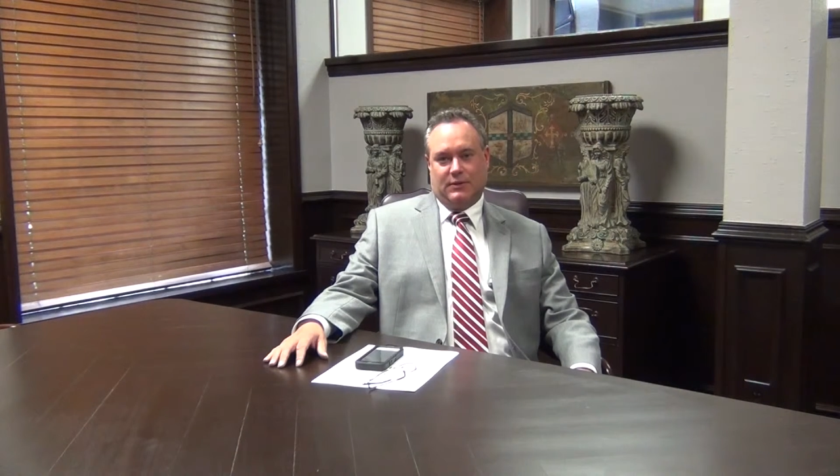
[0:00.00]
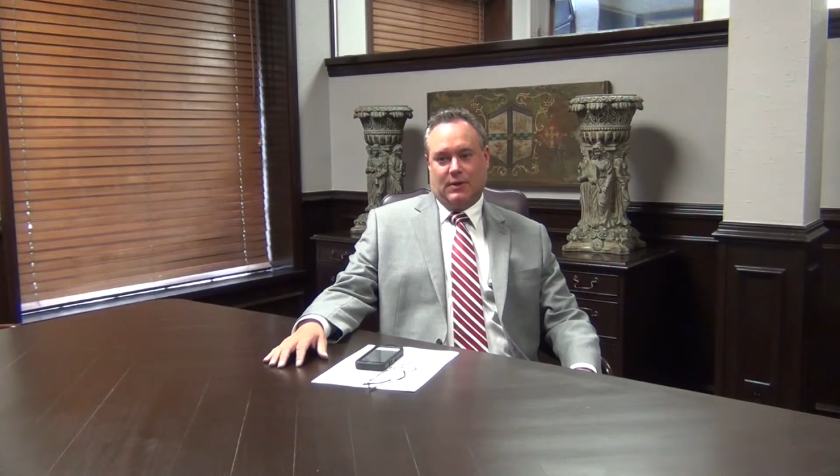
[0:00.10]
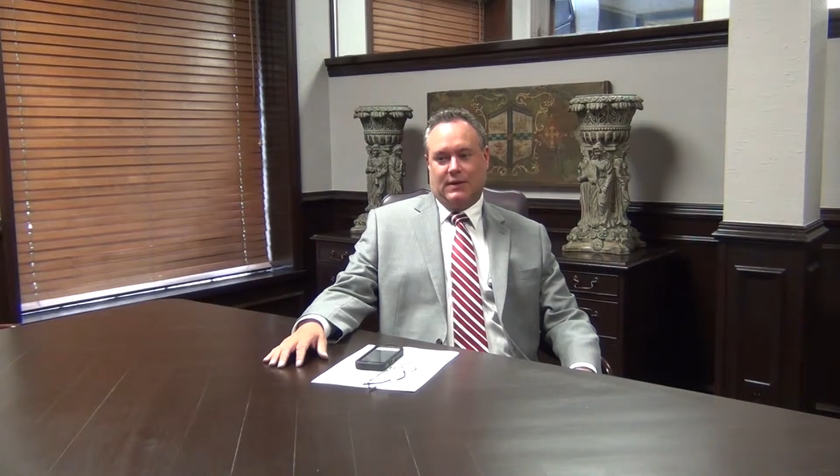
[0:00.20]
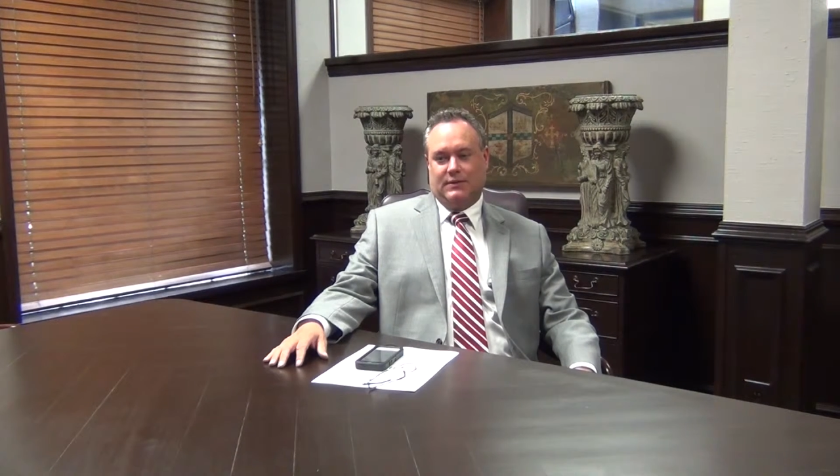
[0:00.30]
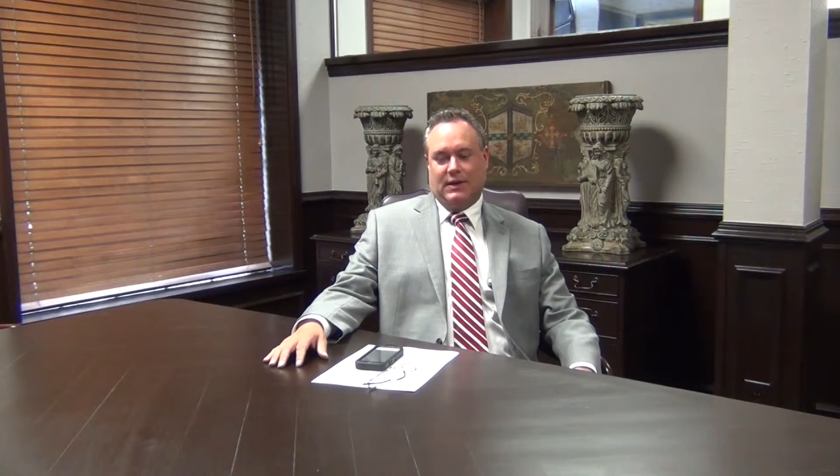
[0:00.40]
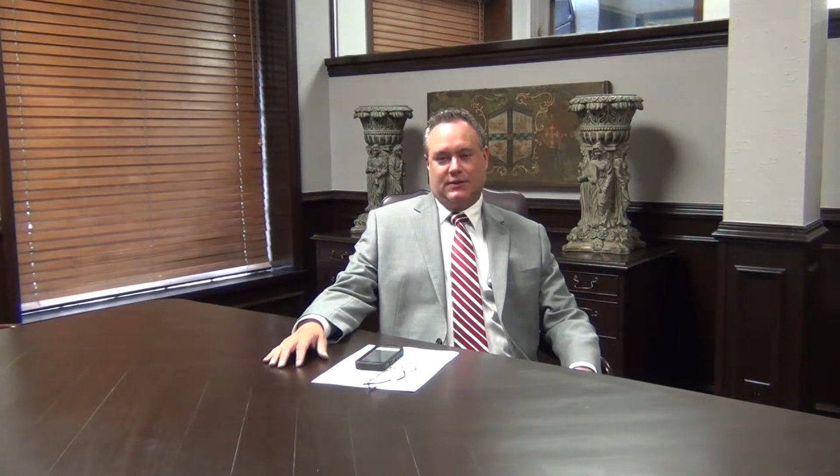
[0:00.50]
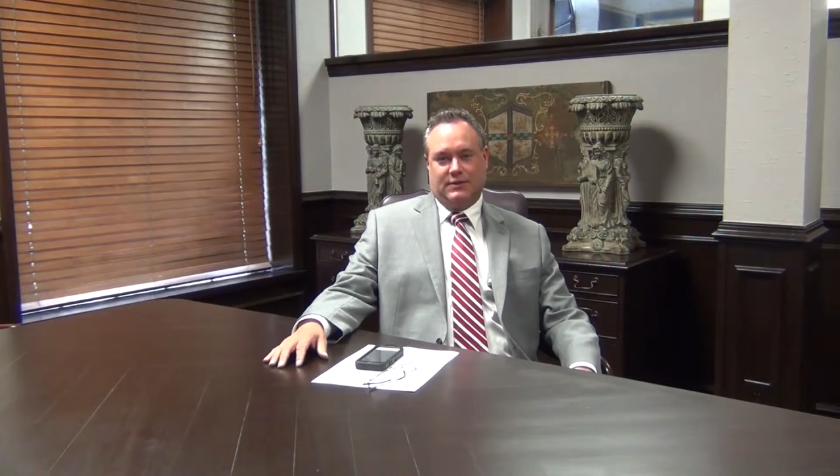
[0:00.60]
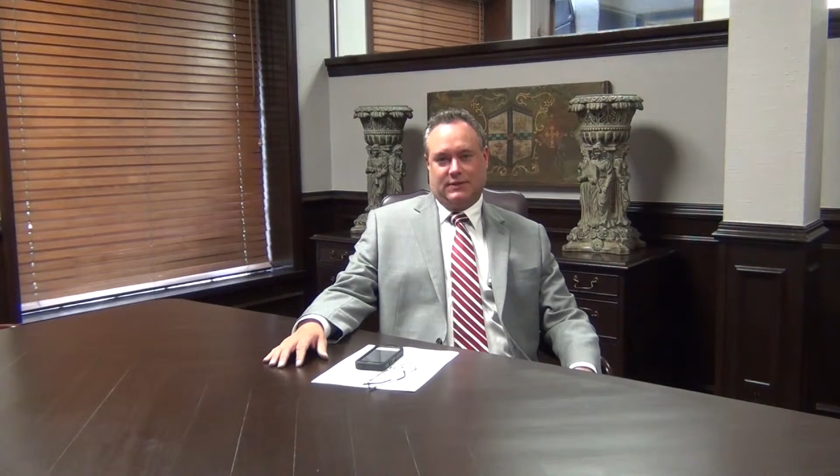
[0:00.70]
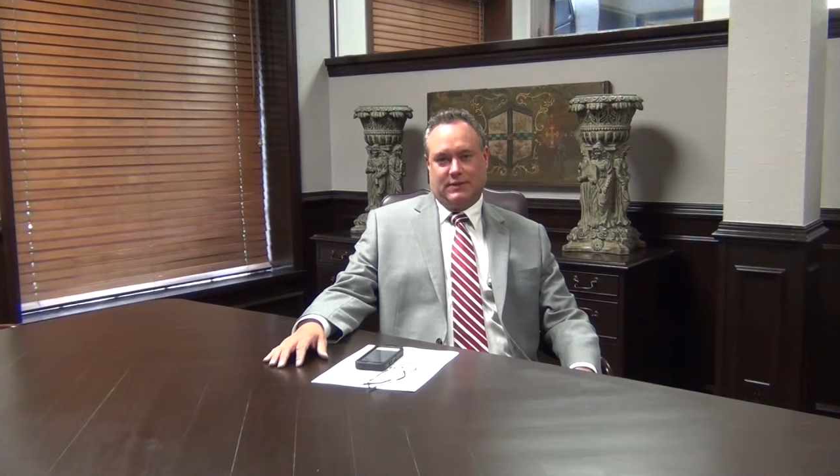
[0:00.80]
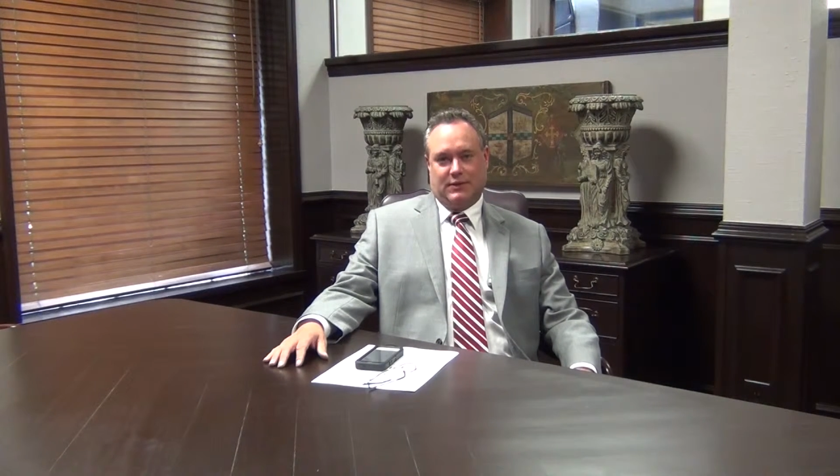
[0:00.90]
So I, I
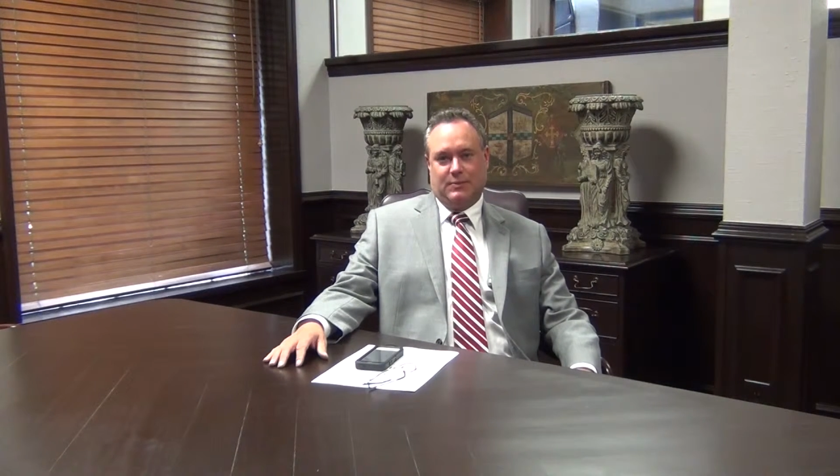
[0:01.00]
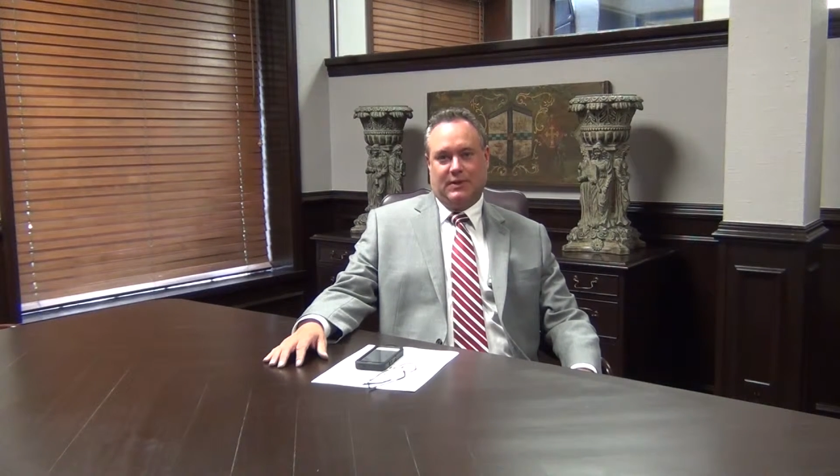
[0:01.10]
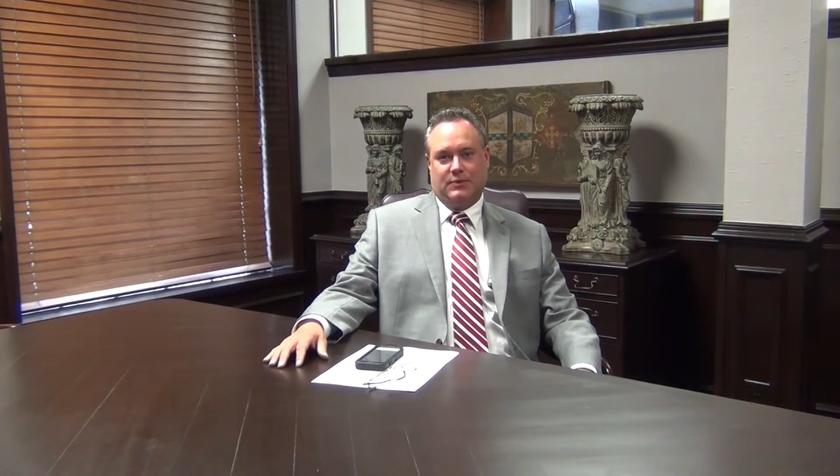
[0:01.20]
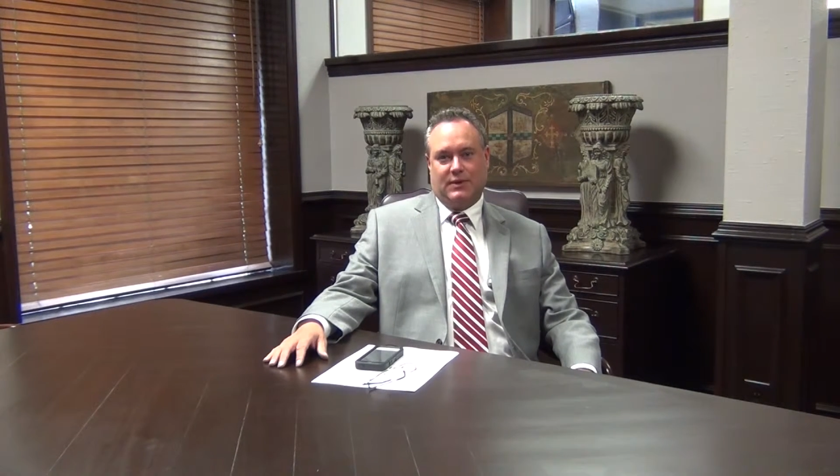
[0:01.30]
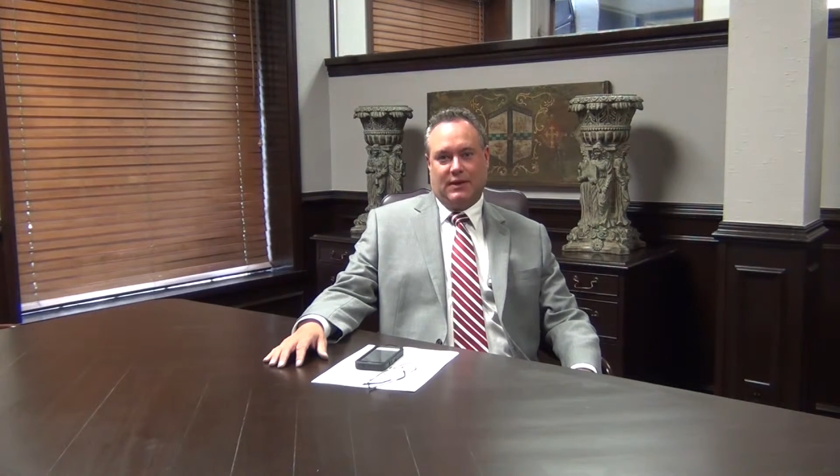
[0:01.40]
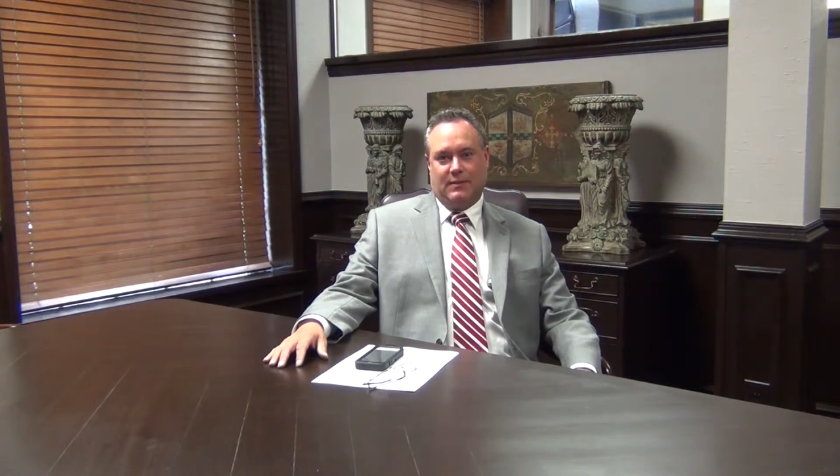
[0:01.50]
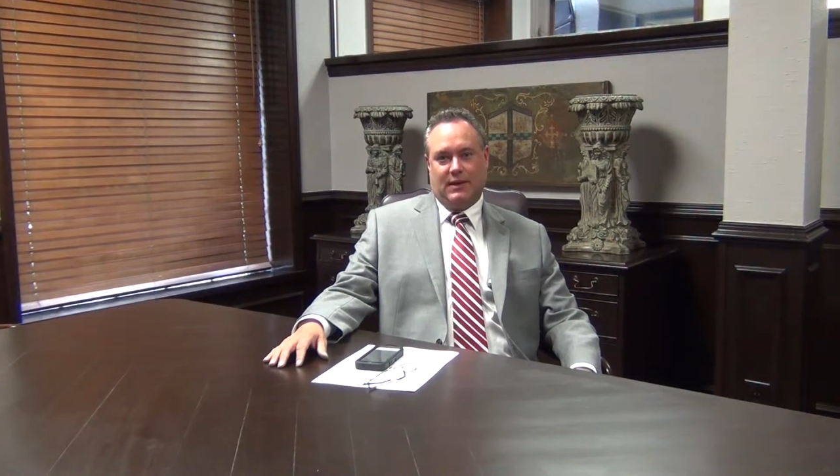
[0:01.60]
just touched base with them.